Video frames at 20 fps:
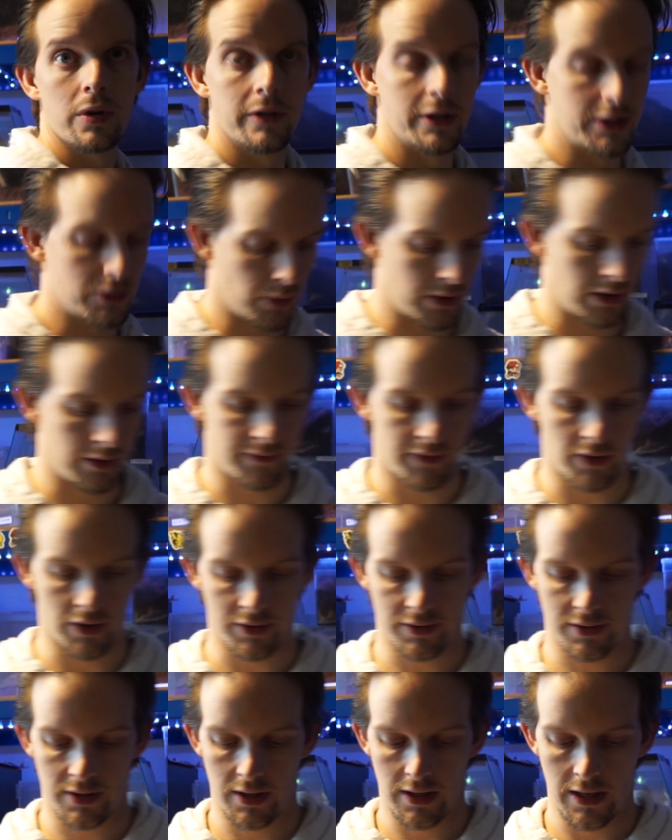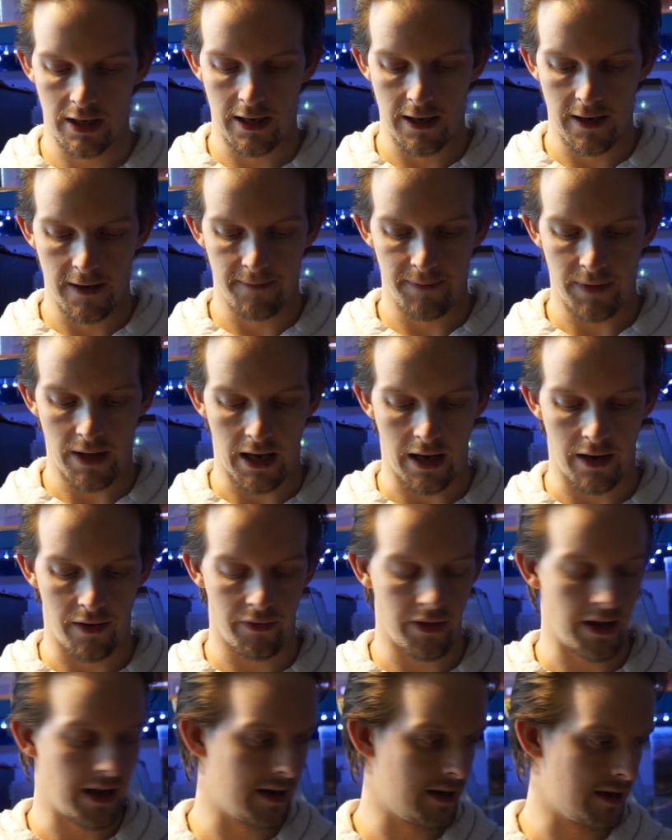that's with it first, and
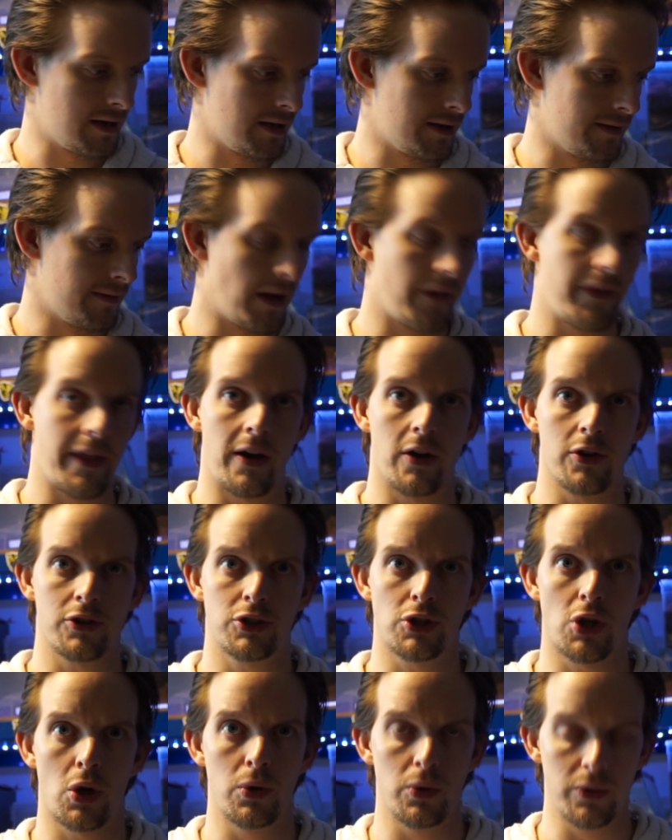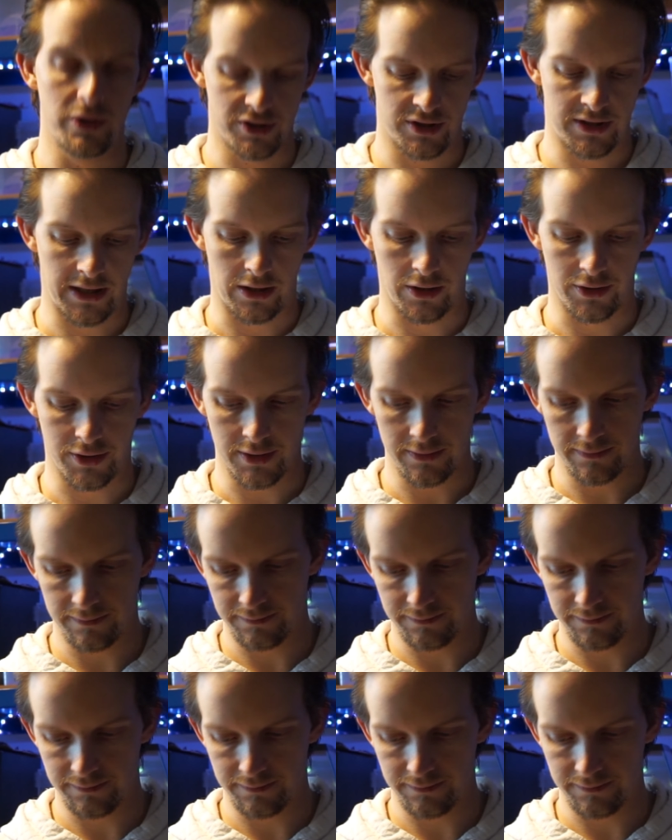then I'll show you the stickers.